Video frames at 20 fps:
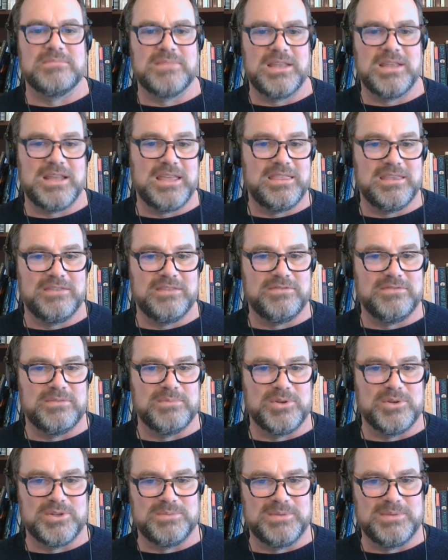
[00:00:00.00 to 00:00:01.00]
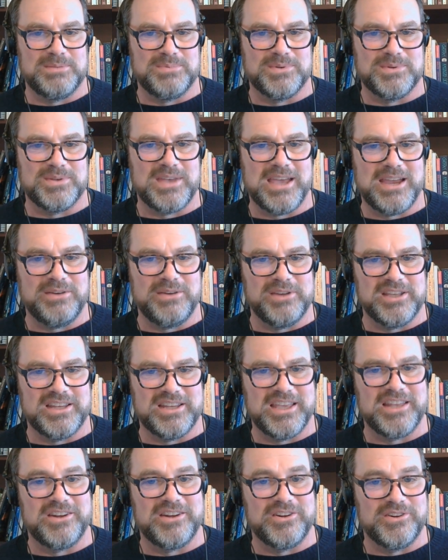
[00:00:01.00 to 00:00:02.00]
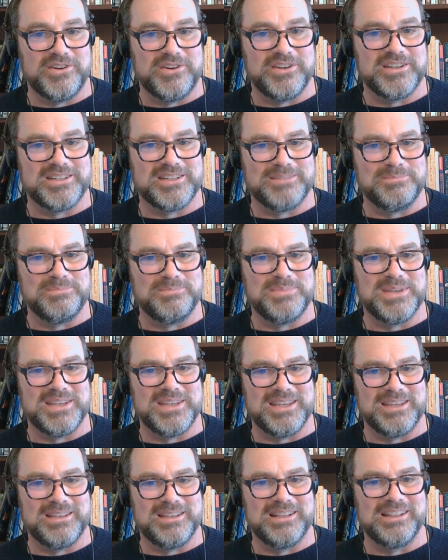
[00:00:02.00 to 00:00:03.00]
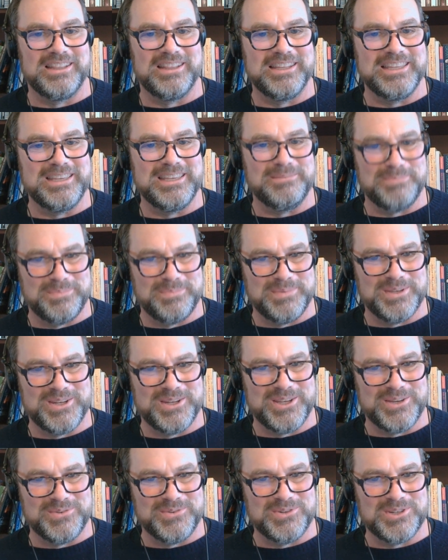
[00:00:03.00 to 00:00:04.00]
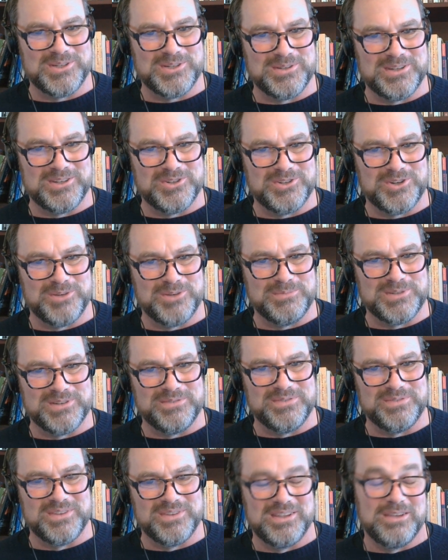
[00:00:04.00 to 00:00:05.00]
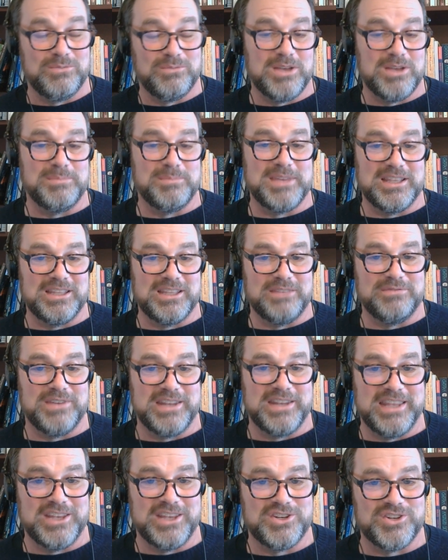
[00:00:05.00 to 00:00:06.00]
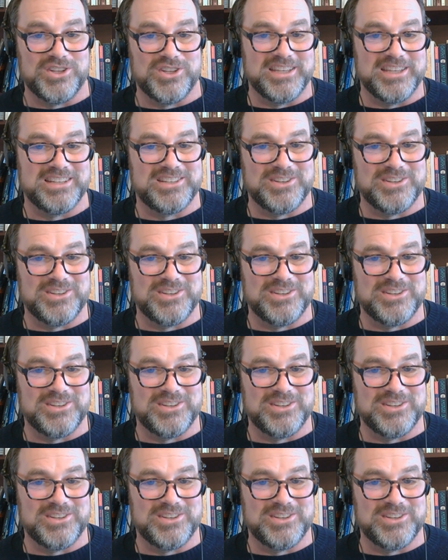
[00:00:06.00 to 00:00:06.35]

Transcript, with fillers: and I think for most people, hiring an editor is a big leap, you know, just in terms of, well, mainly financially.